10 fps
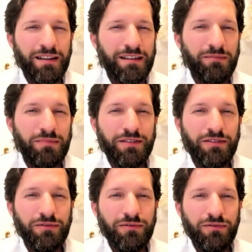Number
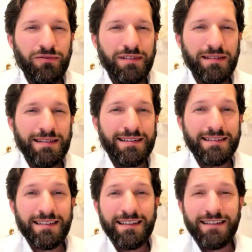two,
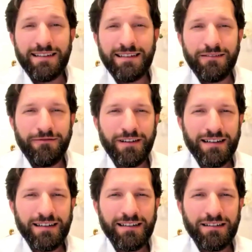
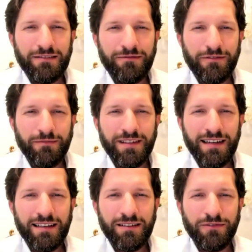disidentifying from
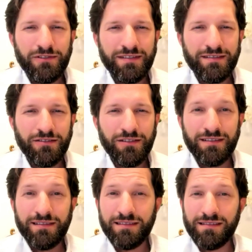that which is
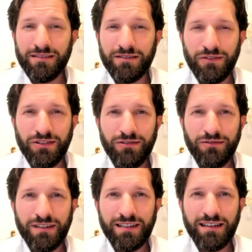not serving
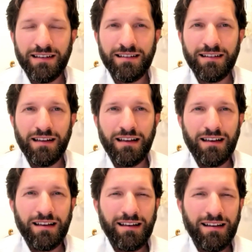you again,
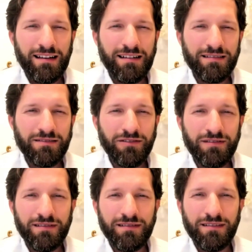and it's
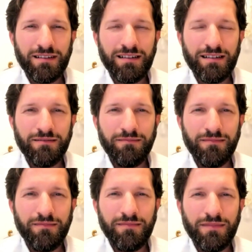not
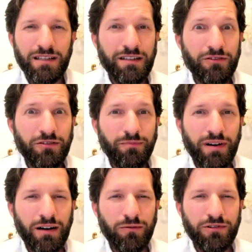in your
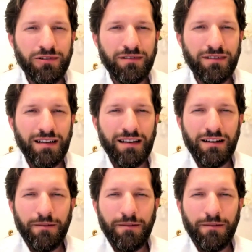power.